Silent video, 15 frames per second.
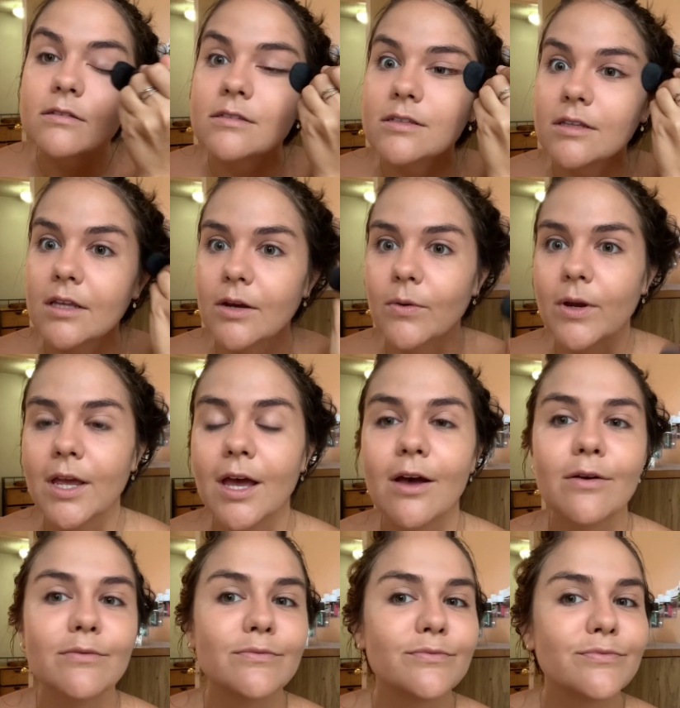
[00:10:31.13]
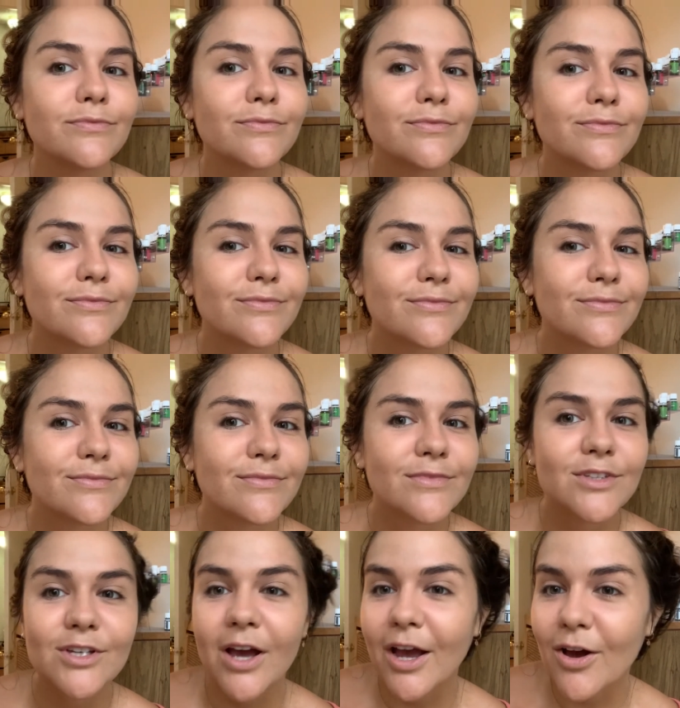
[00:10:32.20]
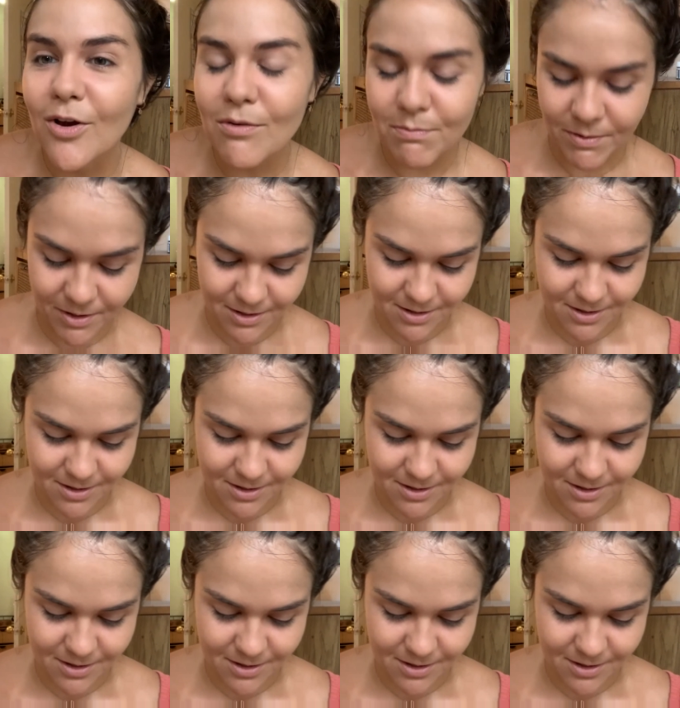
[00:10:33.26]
So there we go. So I hope